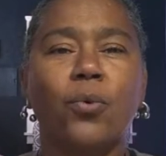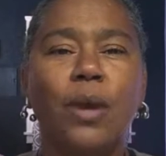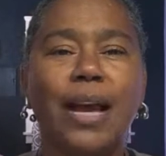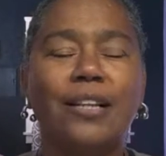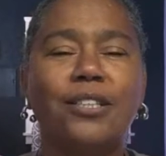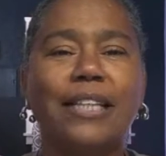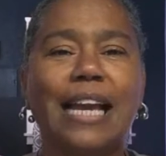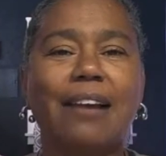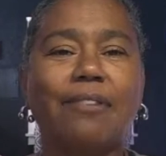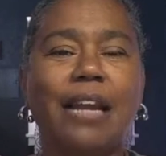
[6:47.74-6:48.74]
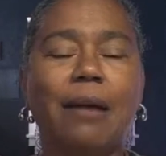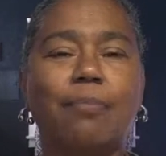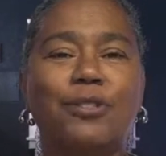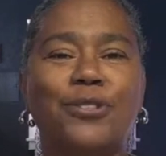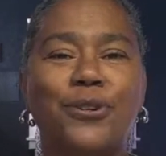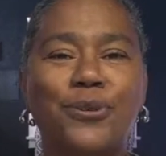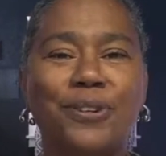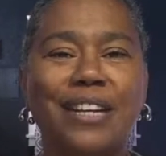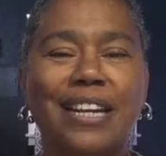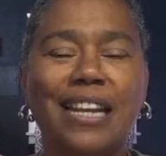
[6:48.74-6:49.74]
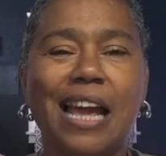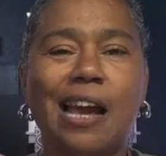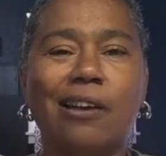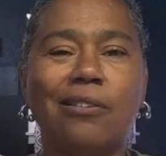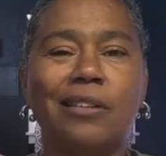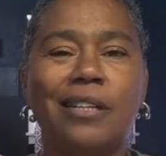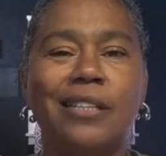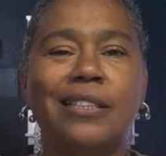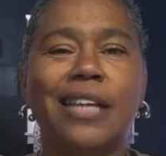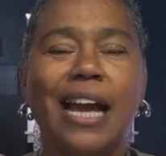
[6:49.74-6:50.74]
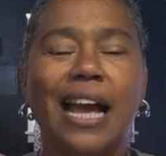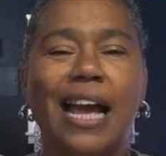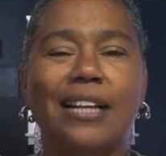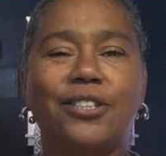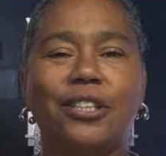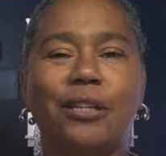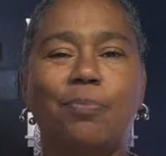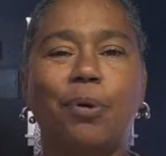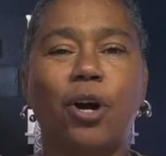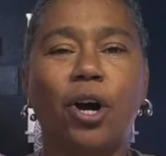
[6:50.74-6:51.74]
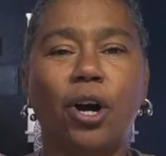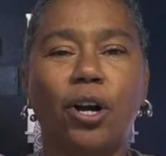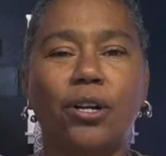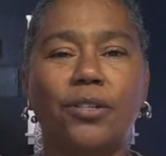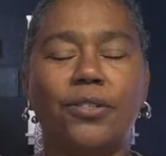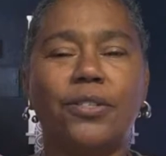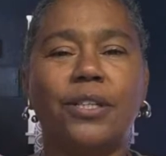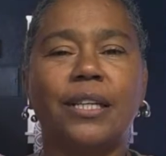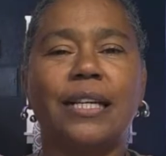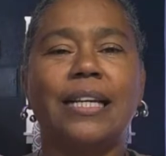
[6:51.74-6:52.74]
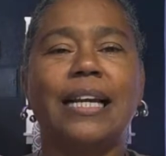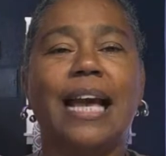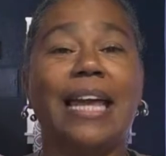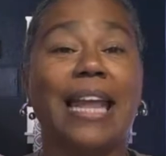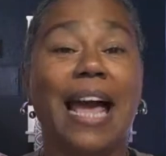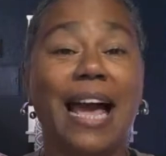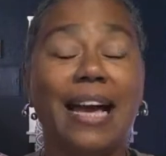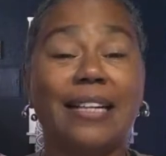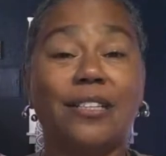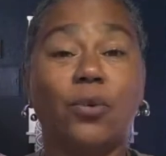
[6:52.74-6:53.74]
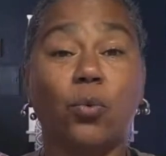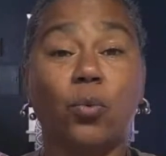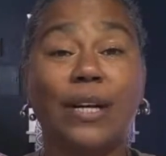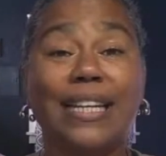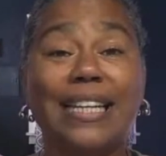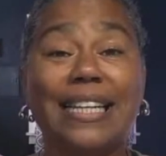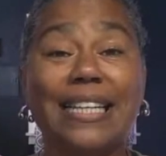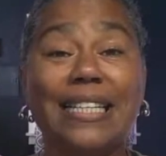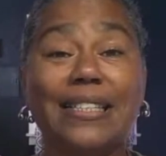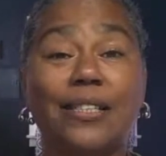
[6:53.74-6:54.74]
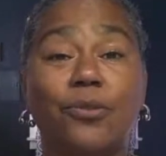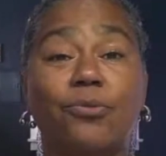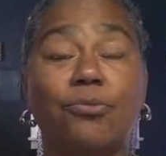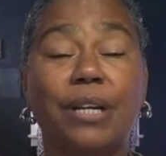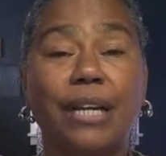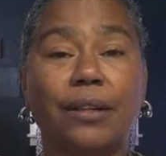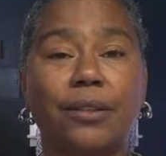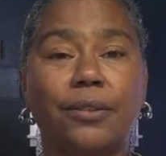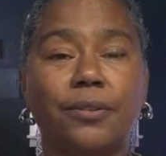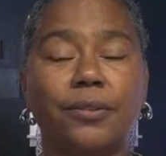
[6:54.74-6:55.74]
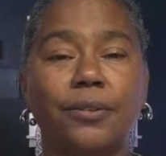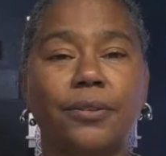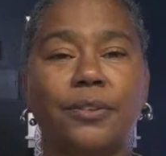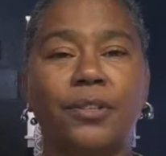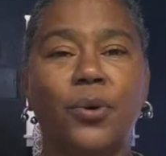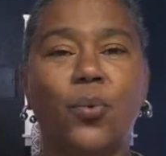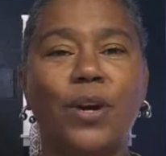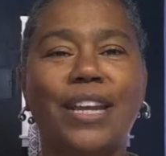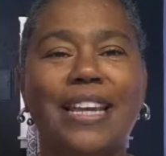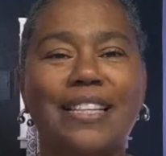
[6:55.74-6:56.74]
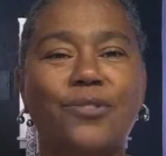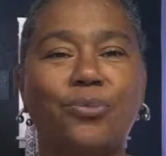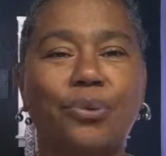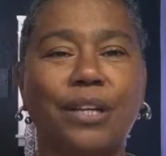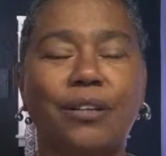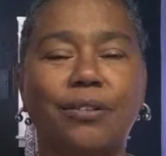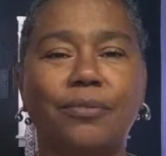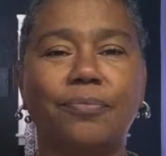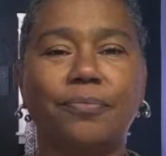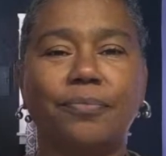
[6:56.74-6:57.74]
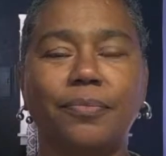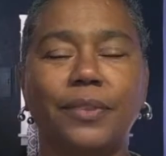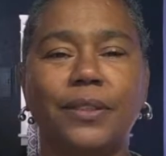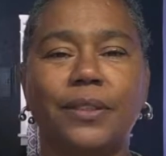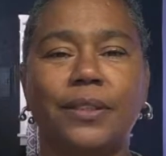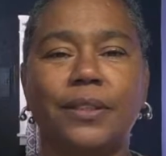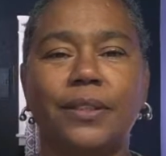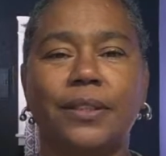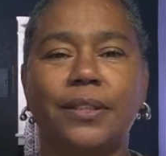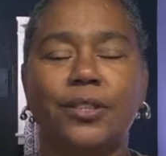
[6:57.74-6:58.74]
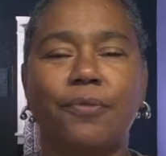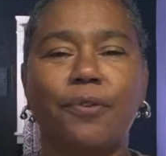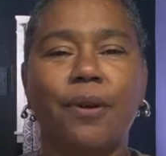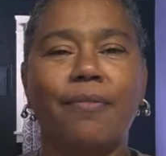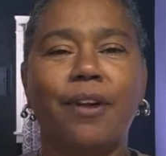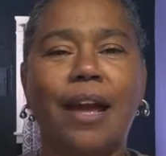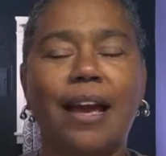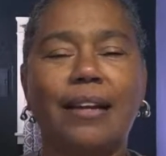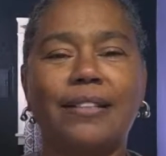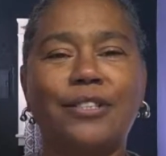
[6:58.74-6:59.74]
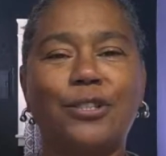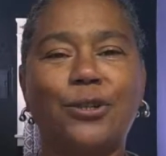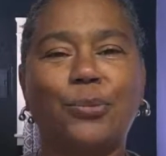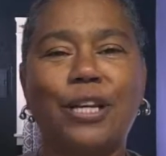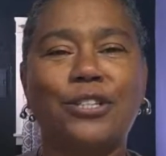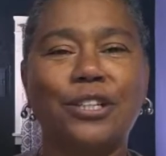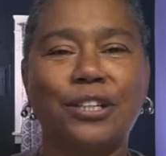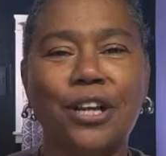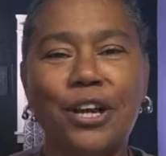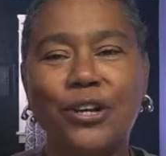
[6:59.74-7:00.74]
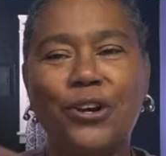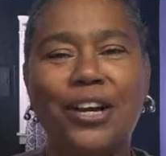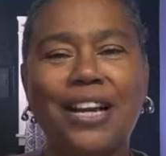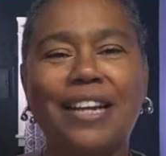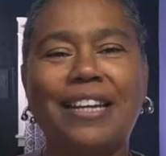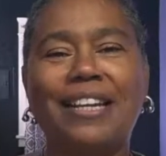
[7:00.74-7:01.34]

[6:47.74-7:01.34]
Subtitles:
we actually have an opportunity now to actually pause and ask, what is real? What is real? So if you ever had a situation, go ahead